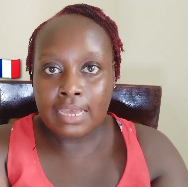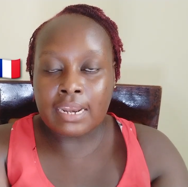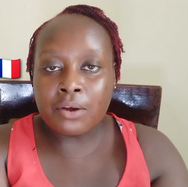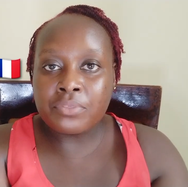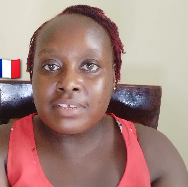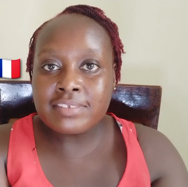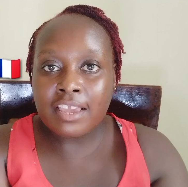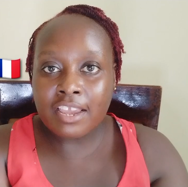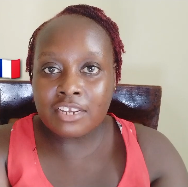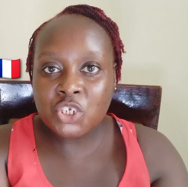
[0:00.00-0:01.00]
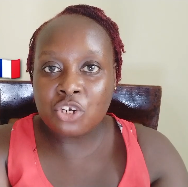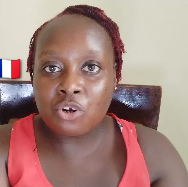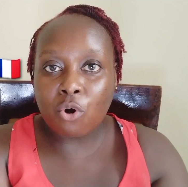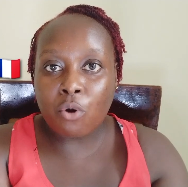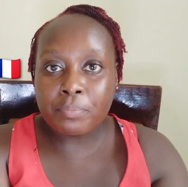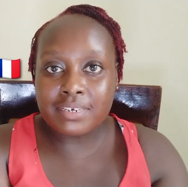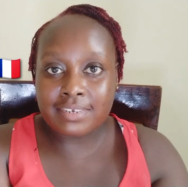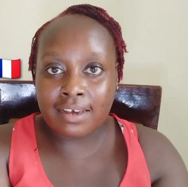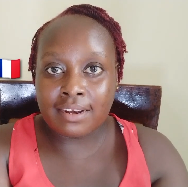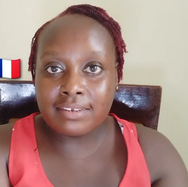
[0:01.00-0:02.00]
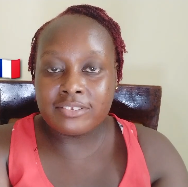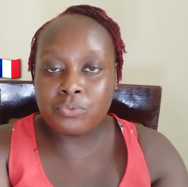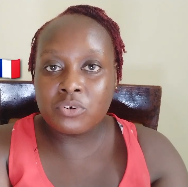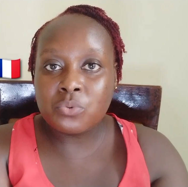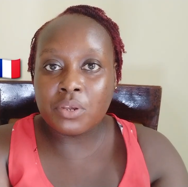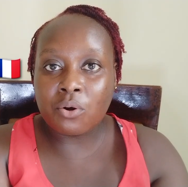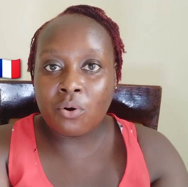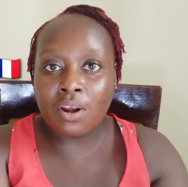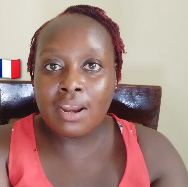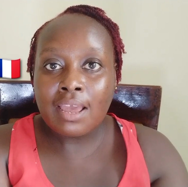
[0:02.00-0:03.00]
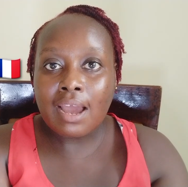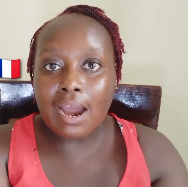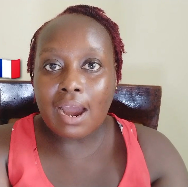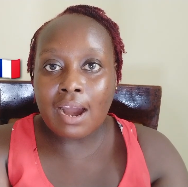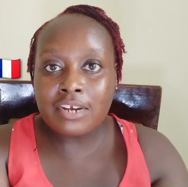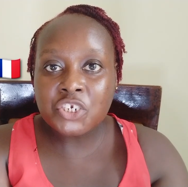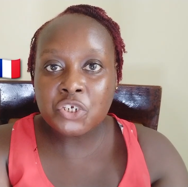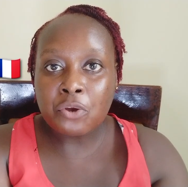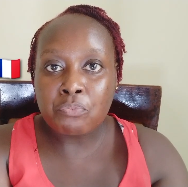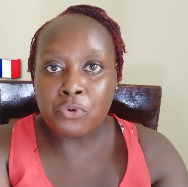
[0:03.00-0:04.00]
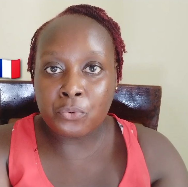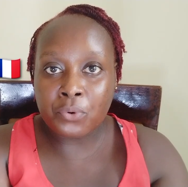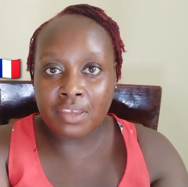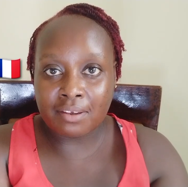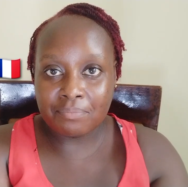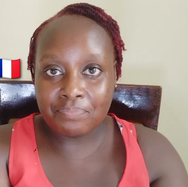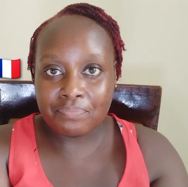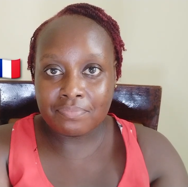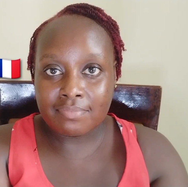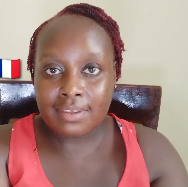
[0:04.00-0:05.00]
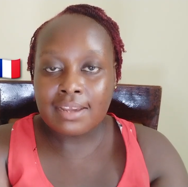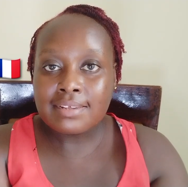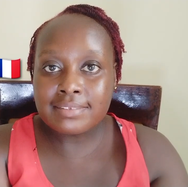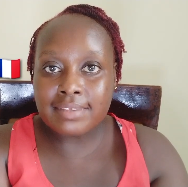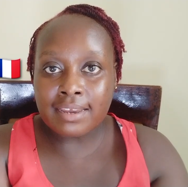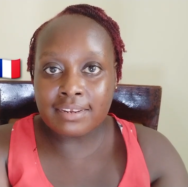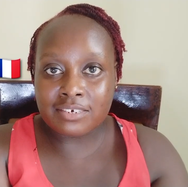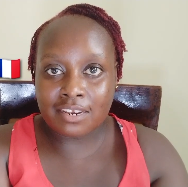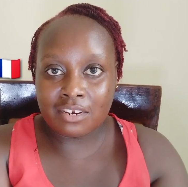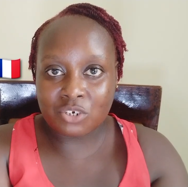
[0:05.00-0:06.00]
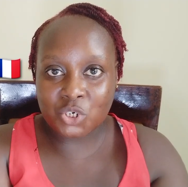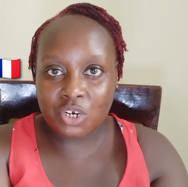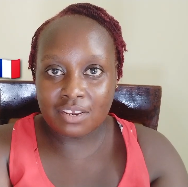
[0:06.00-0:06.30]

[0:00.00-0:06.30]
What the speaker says: Now this H in hôpital is what we call H muet, silent H